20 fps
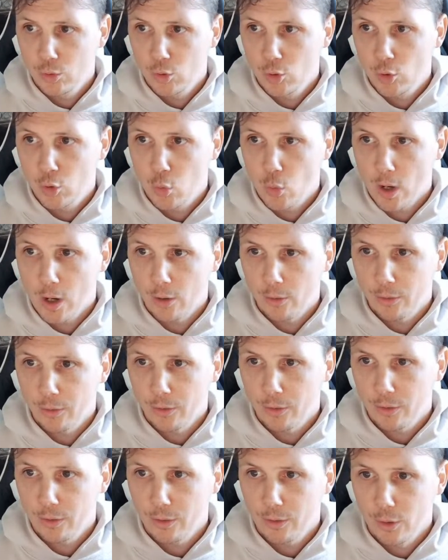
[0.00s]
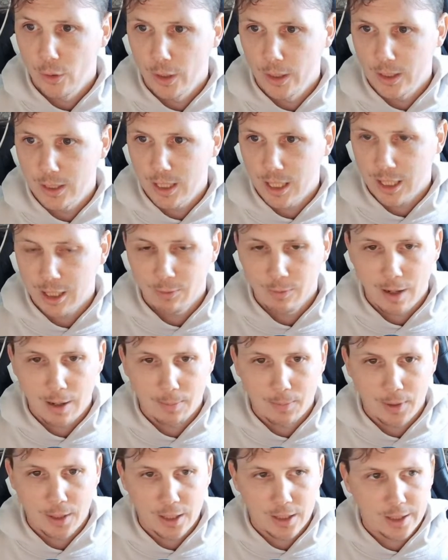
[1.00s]
12th or a second
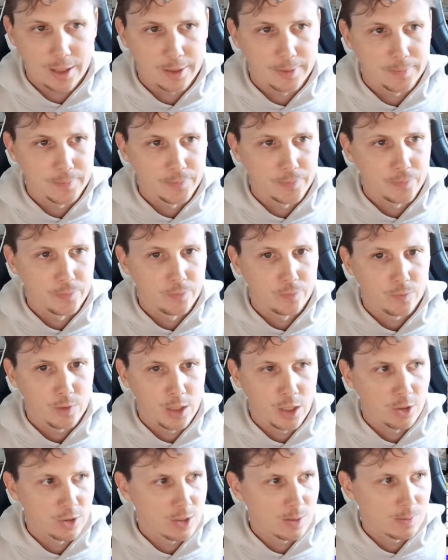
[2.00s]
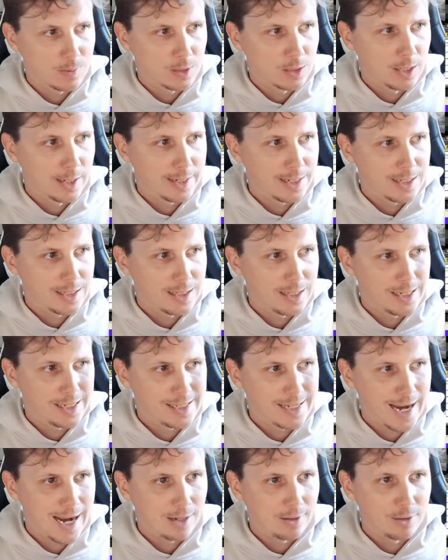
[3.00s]
round pick. You know, something like
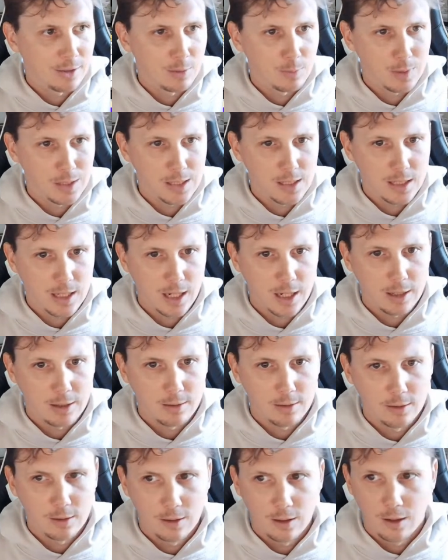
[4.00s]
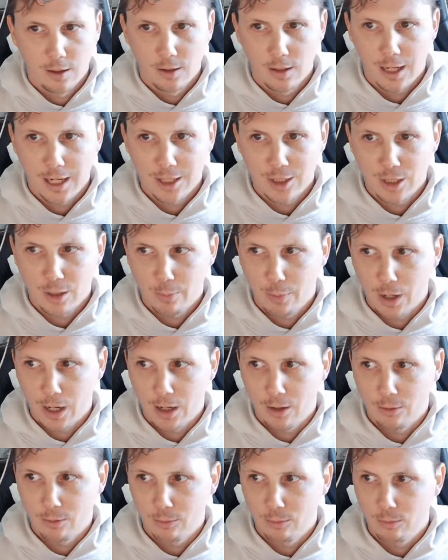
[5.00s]
Diggs Allen and being done. AJ
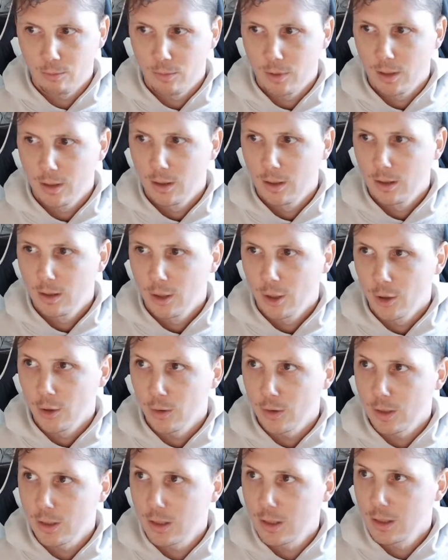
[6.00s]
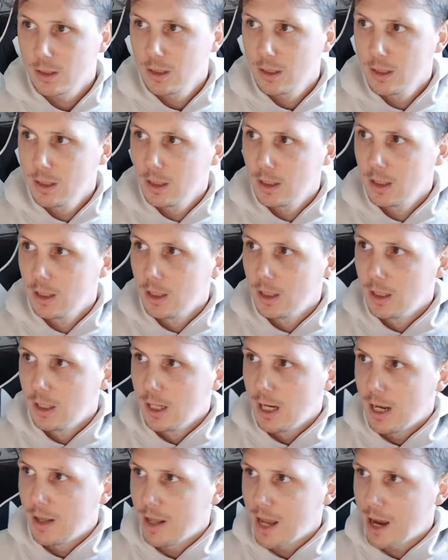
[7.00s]
Brown, Hurts.
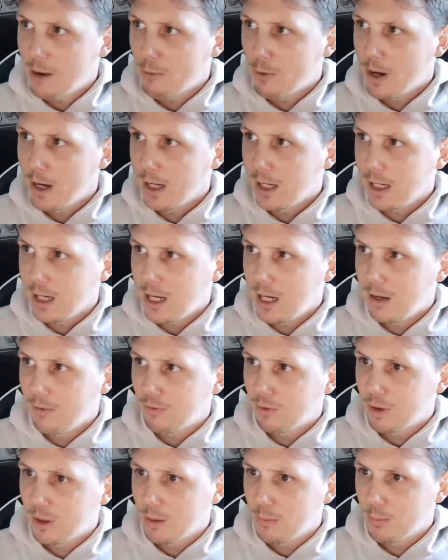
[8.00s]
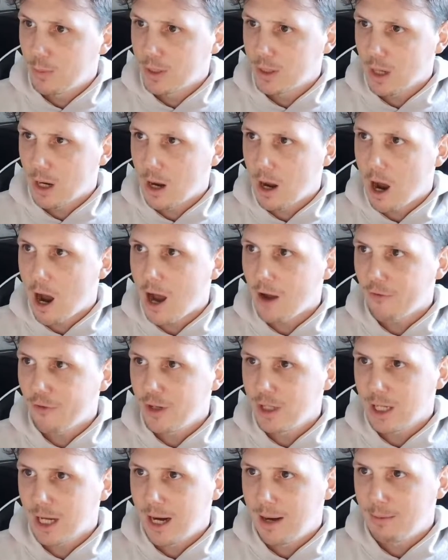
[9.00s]
And that way, because
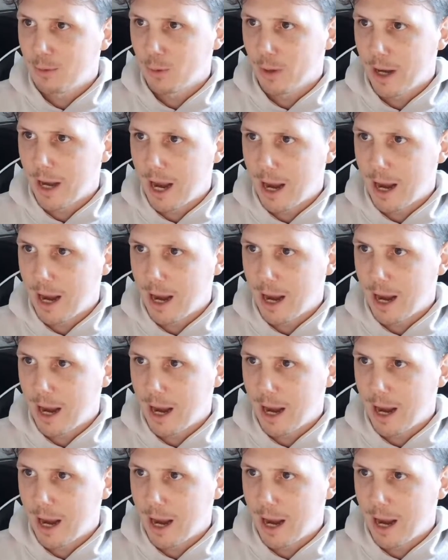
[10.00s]
oftentimes what